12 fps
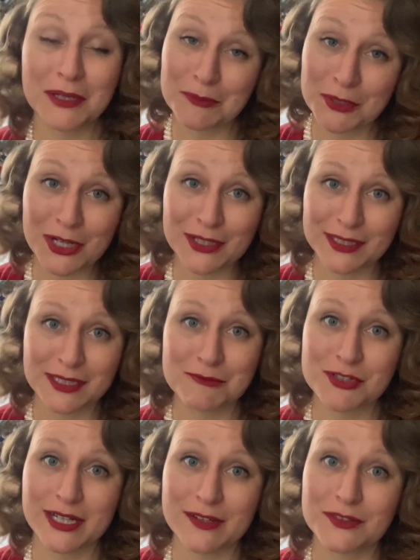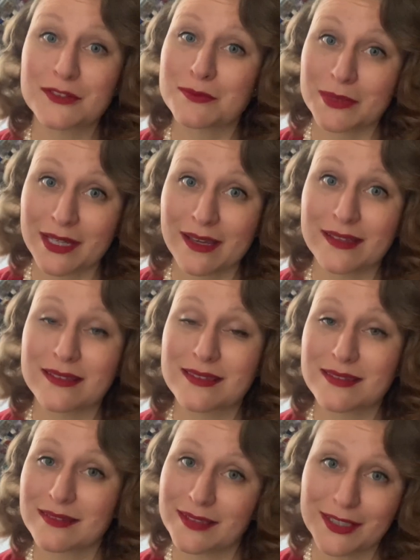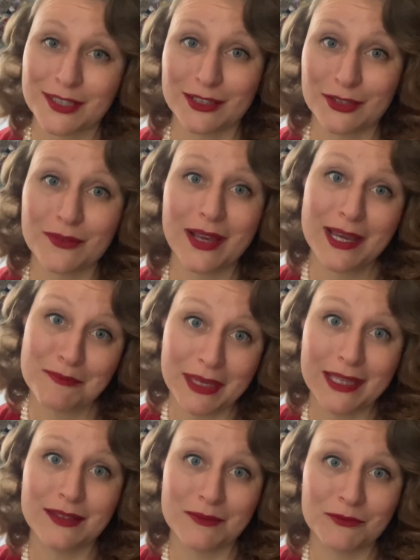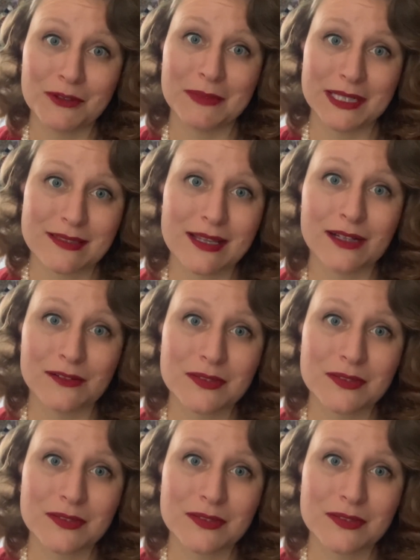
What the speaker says: I'm calling them trousers because, you know, I made them for myself.